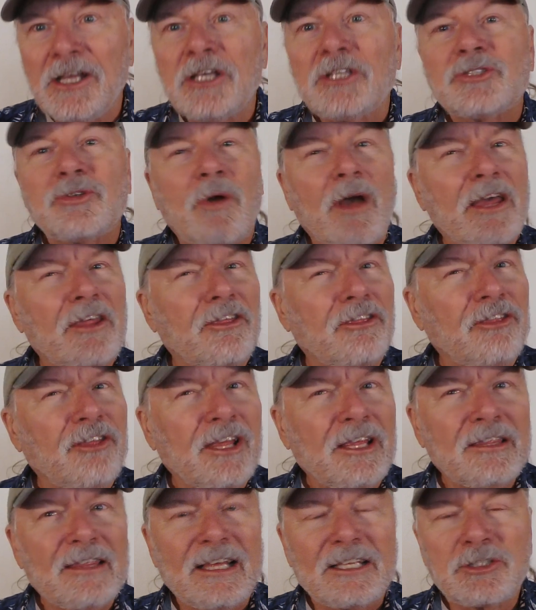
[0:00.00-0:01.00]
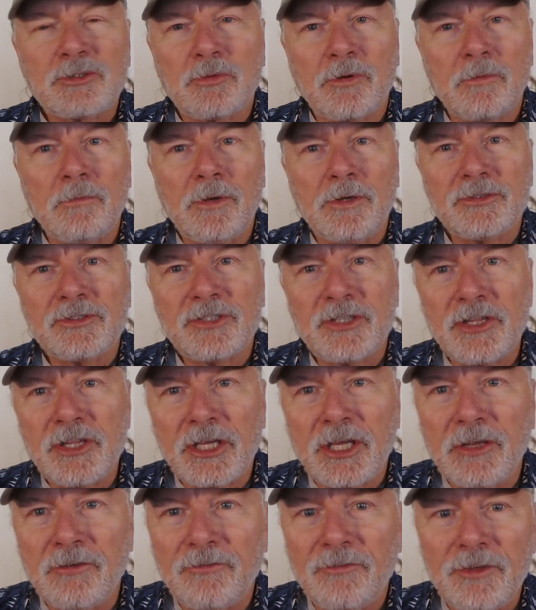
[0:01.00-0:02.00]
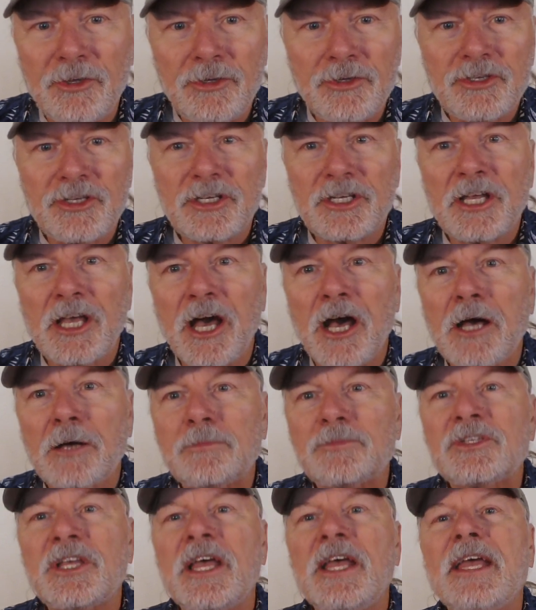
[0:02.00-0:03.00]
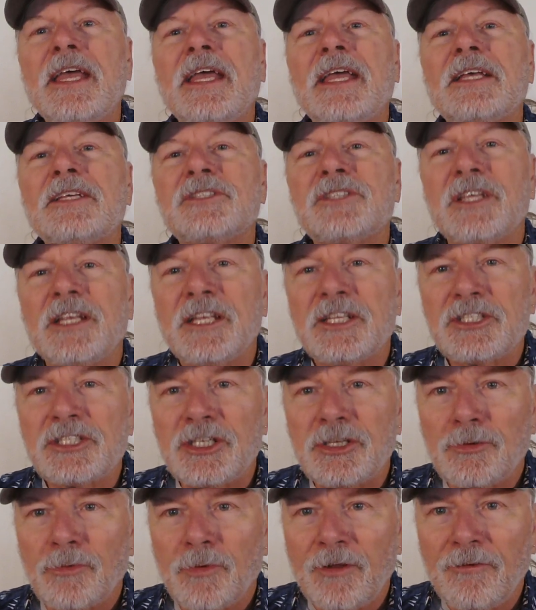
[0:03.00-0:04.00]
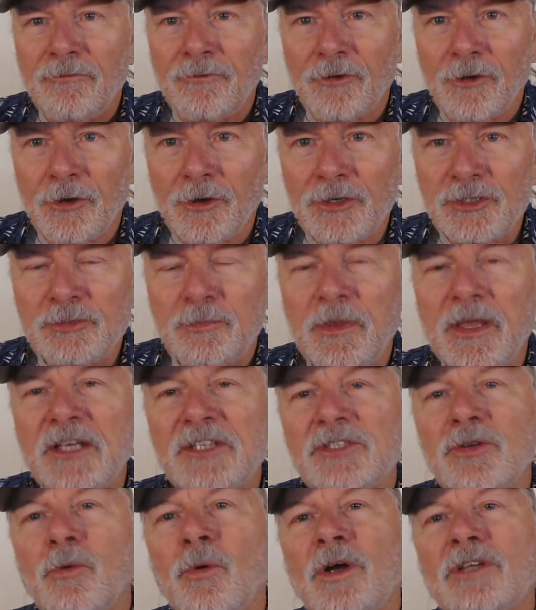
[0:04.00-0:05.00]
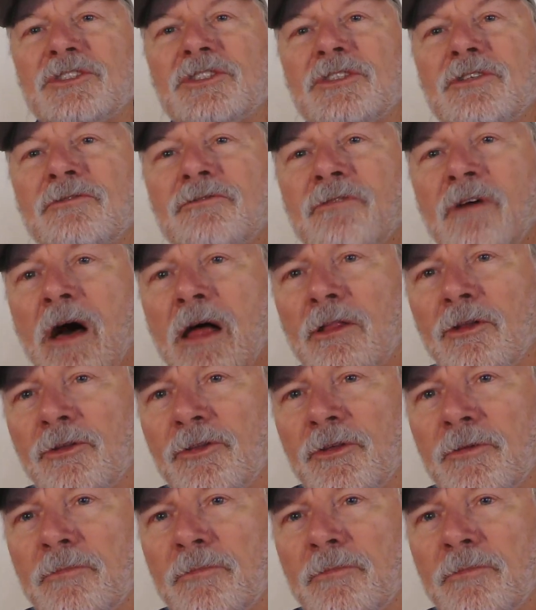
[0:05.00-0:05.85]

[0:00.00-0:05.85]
So I think that's where most of the confusion comes, is that it's in reverse because it wants to follow the